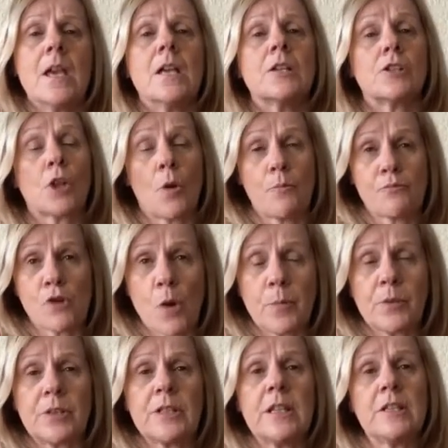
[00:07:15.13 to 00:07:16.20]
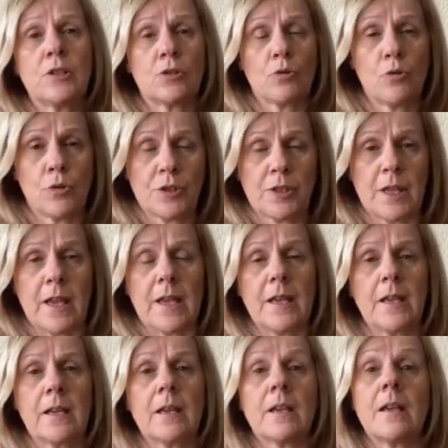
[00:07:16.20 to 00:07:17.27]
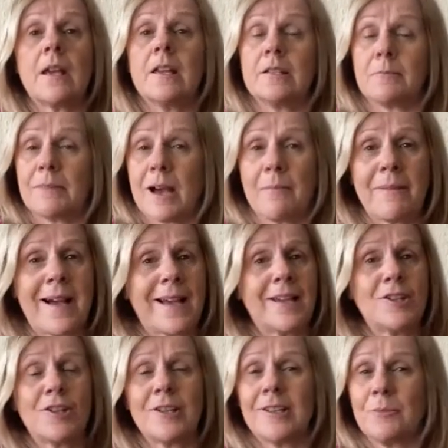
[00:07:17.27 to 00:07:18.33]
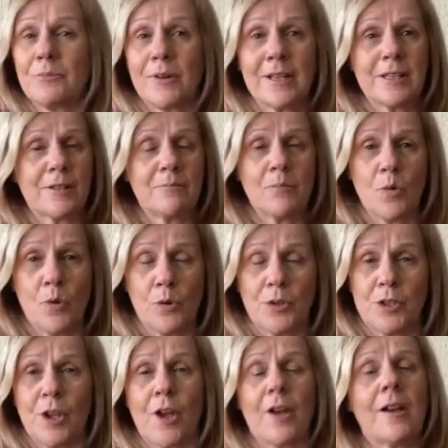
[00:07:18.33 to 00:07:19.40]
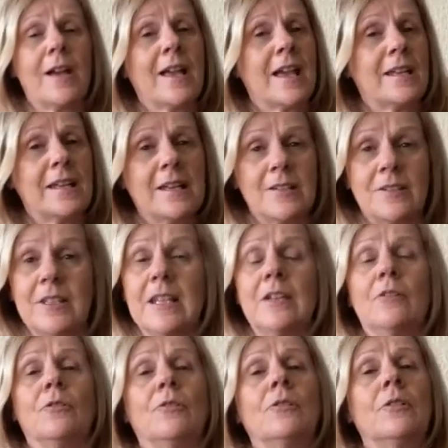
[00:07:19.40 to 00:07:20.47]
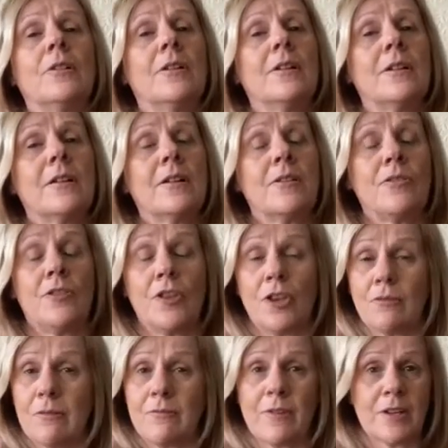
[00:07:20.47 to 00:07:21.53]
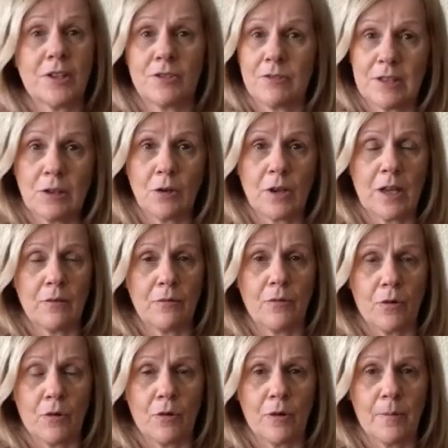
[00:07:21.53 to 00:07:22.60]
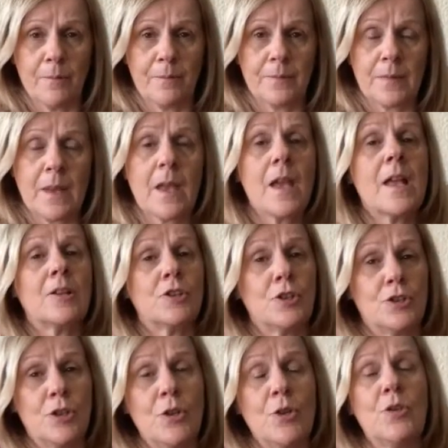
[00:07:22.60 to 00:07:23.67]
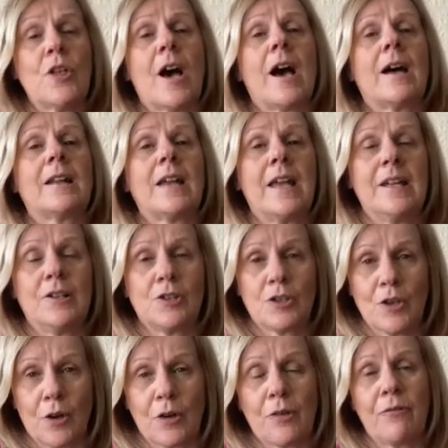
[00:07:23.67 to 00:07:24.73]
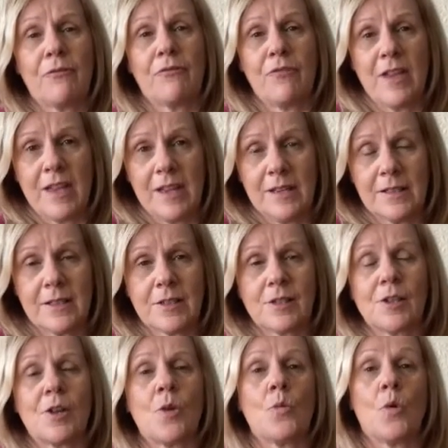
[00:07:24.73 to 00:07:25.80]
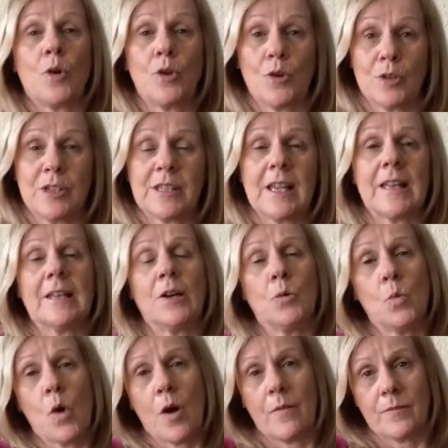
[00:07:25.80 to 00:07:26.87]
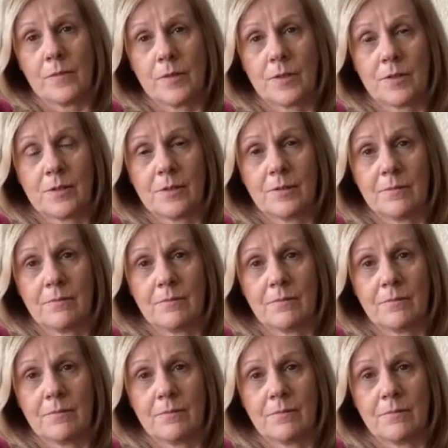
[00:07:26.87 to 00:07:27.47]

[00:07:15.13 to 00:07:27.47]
So property sourcing is about packaging the bricks and mortar and getting a deal that your investor is looking for. To do that, it has got to fit what your seller wants